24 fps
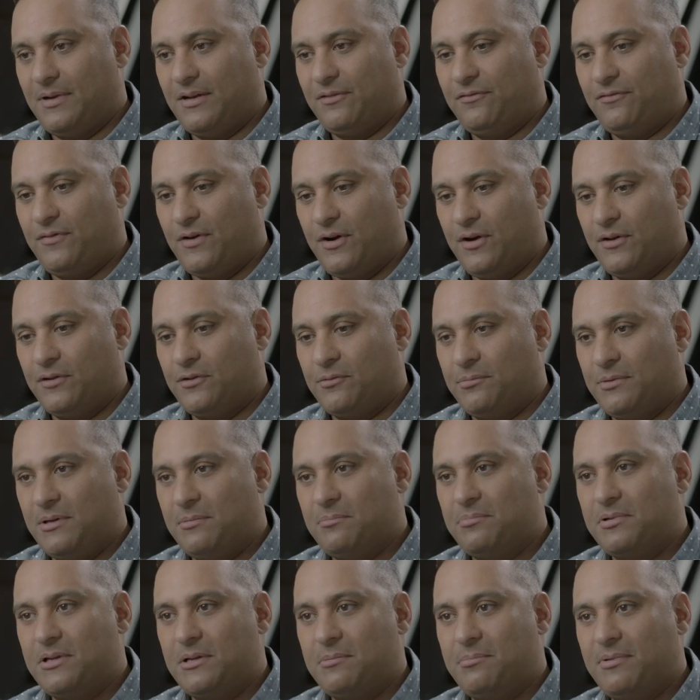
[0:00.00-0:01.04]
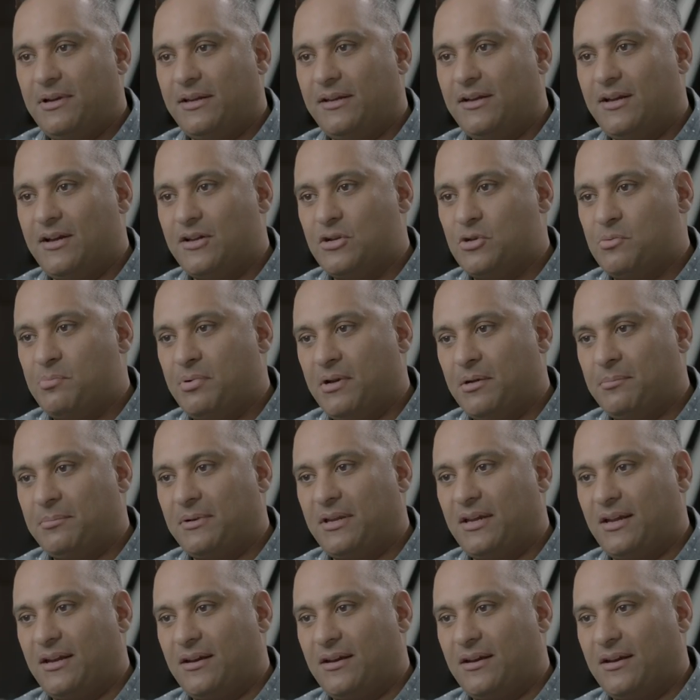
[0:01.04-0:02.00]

My father, being played by Anupam